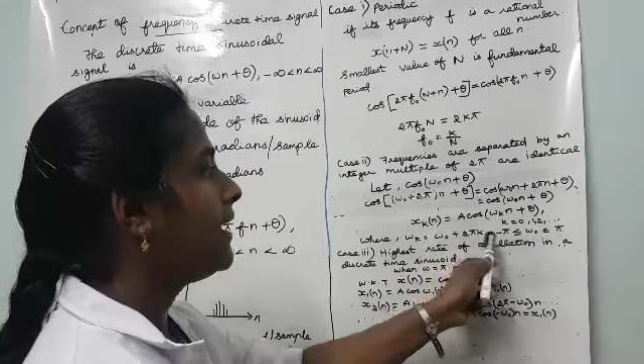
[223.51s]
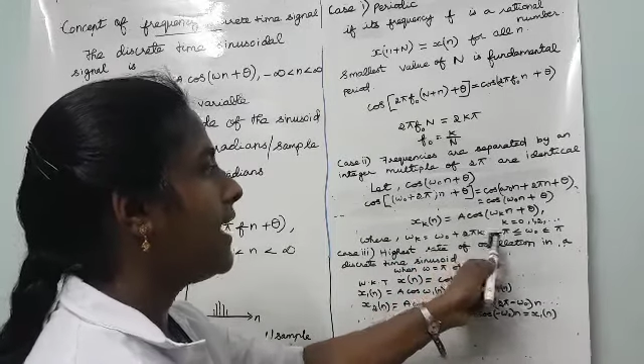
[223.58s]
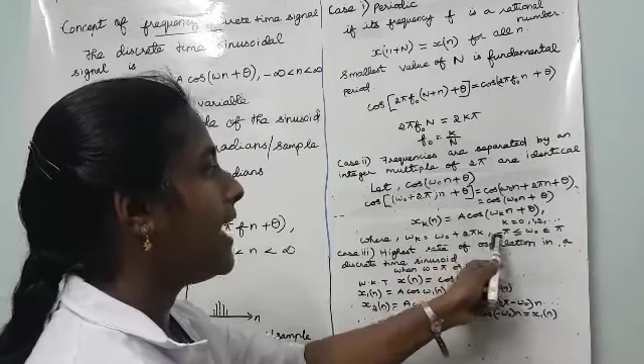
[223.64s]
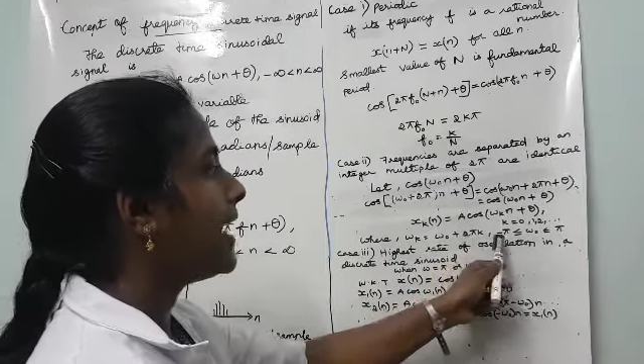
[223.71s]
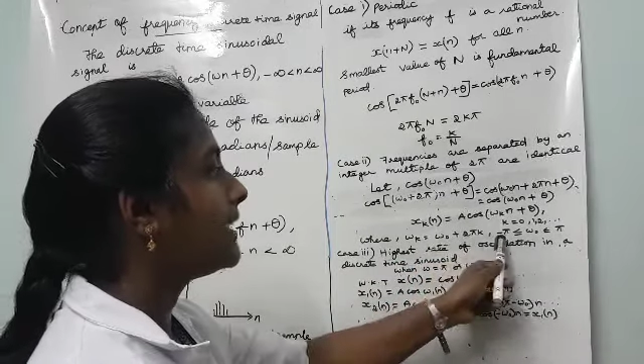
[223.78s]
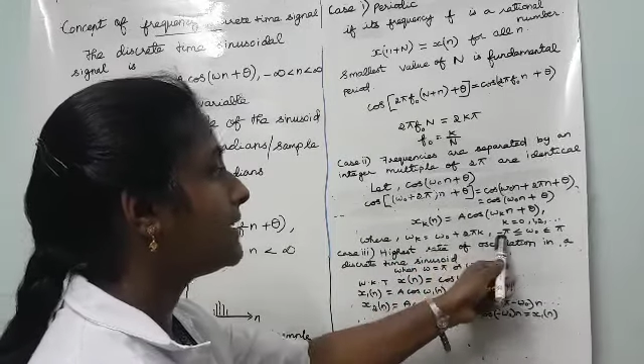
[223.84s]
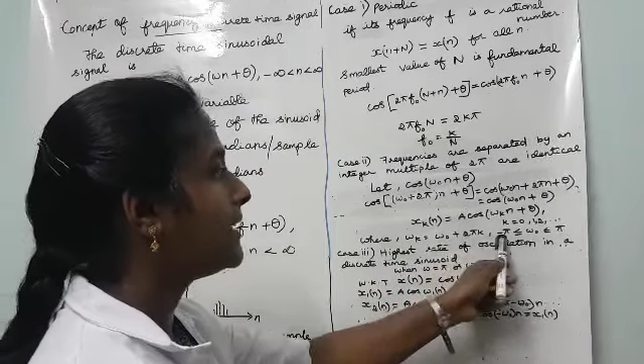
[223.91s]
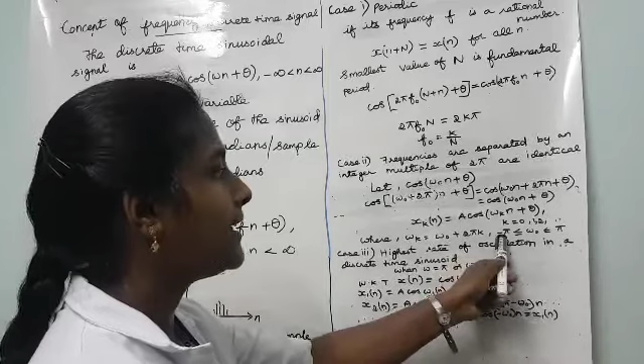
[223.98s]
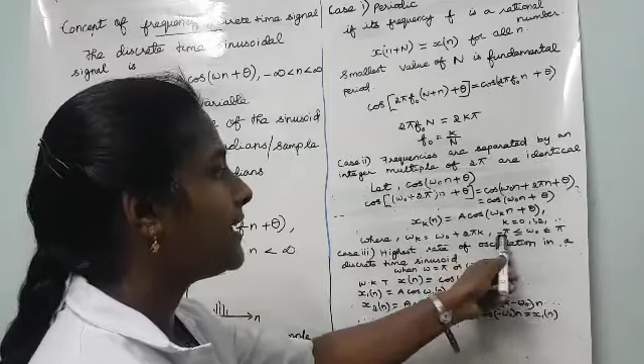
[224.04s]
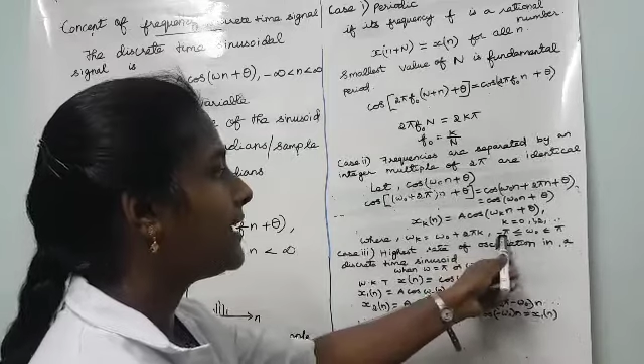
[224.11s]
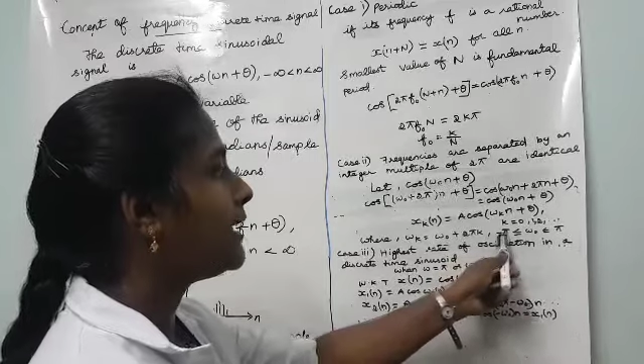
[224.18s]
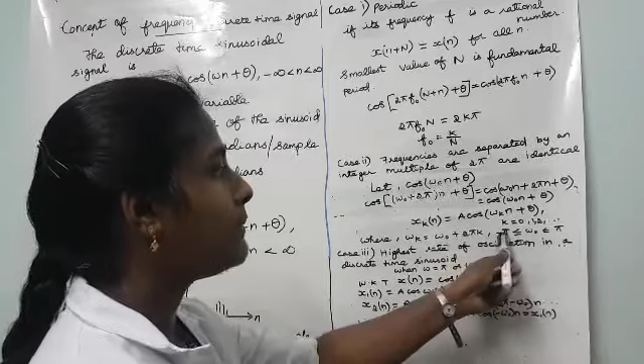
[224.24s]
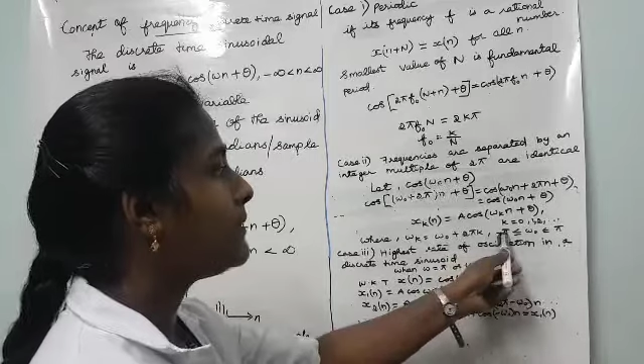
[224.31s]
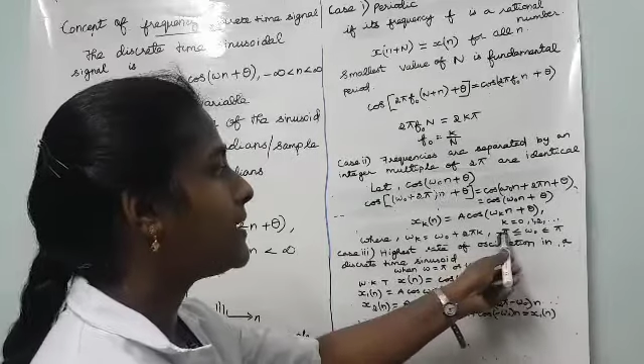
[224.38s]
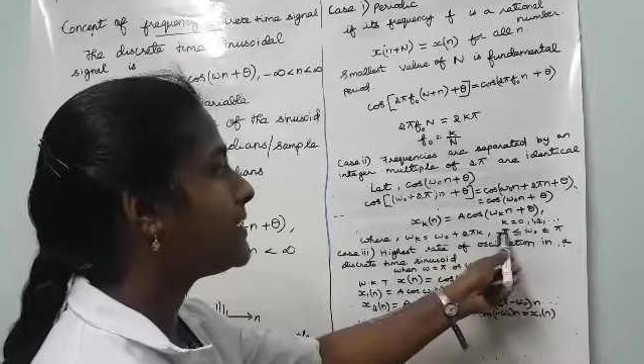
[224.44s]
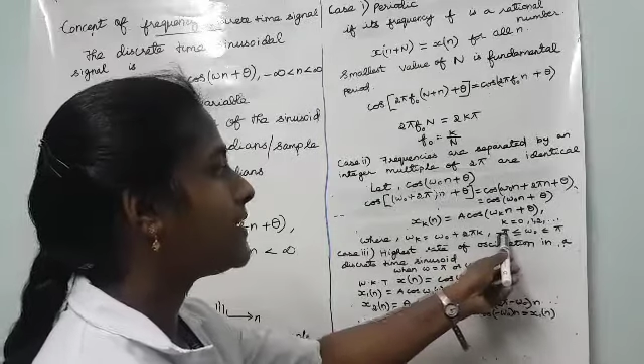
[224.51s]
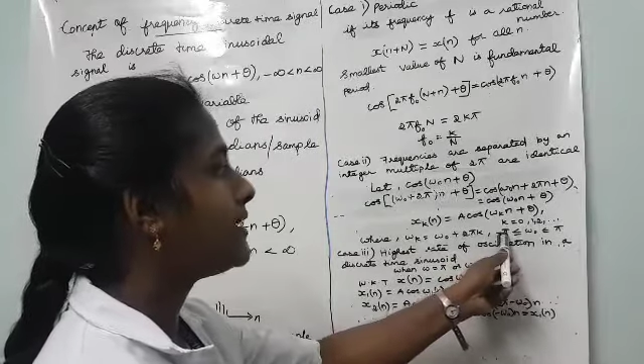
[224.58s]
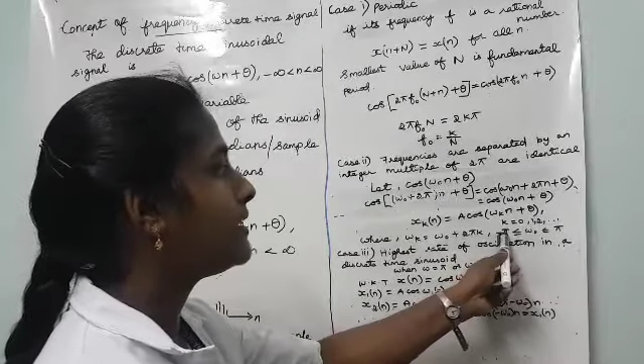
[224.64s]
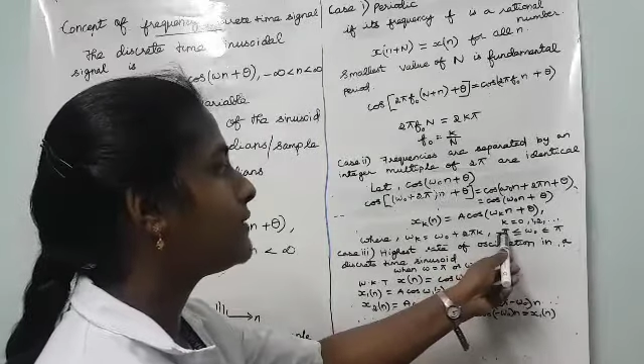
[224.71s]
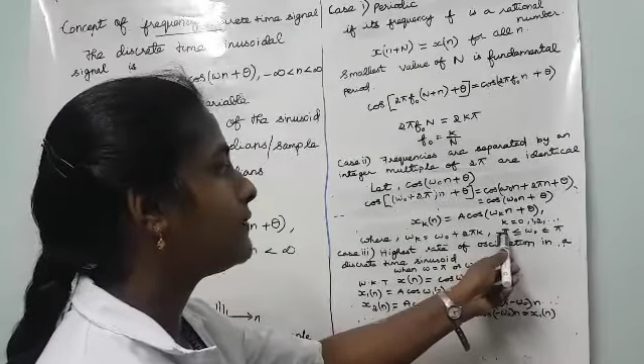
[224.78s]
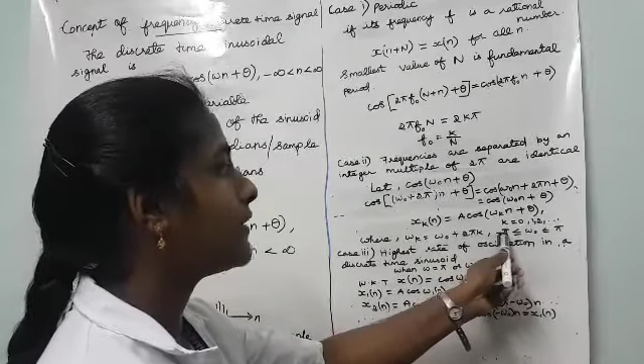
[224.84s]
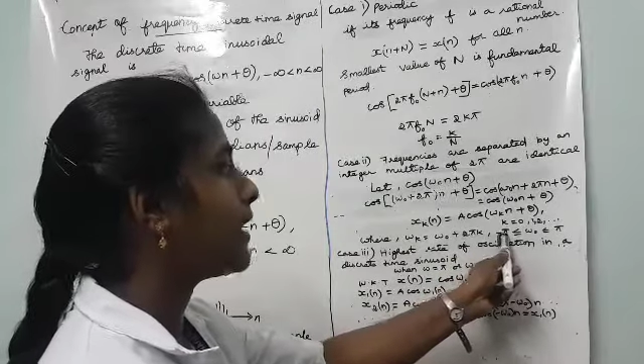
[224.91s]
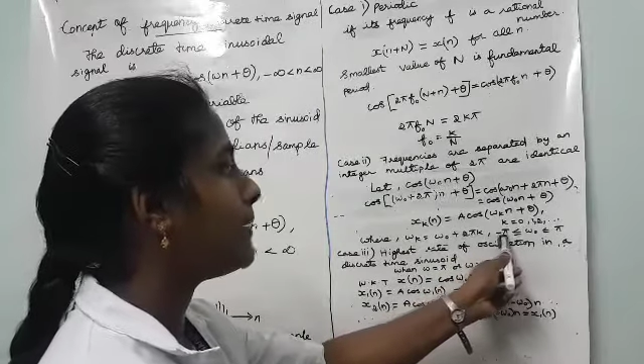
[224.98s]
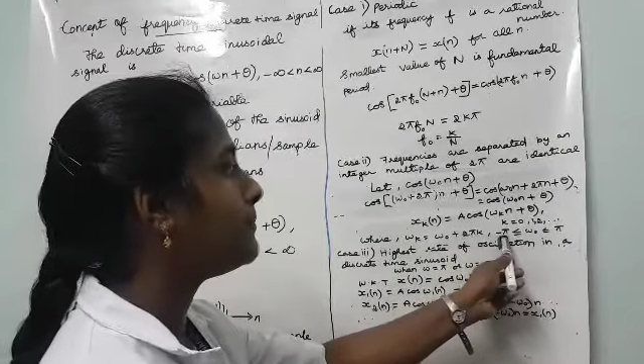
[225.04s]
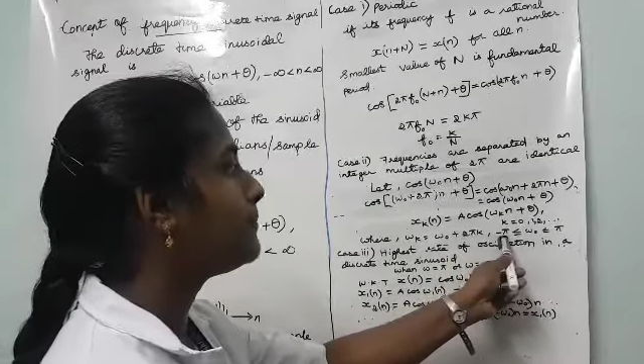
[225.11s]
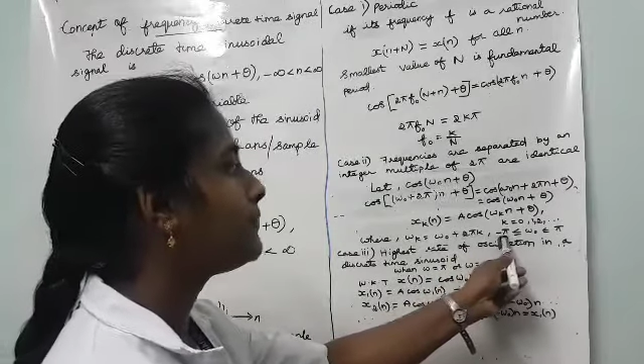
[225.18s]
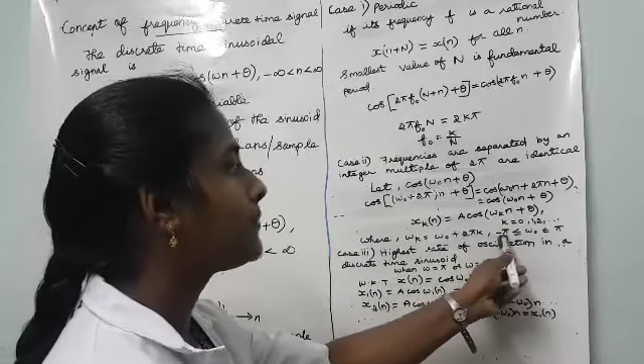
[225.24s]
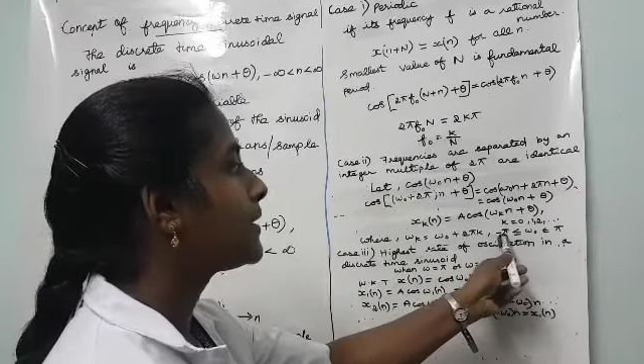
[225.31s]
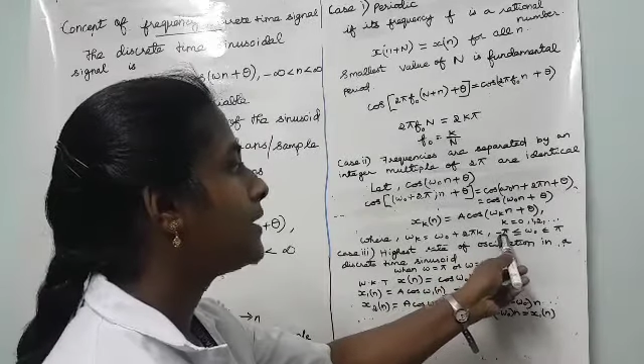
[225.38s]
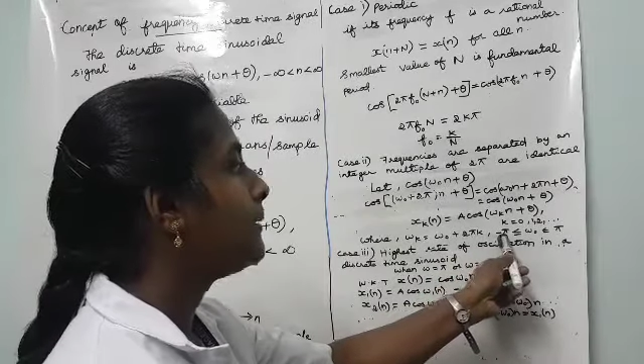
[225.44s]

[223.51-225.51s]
and the limit is from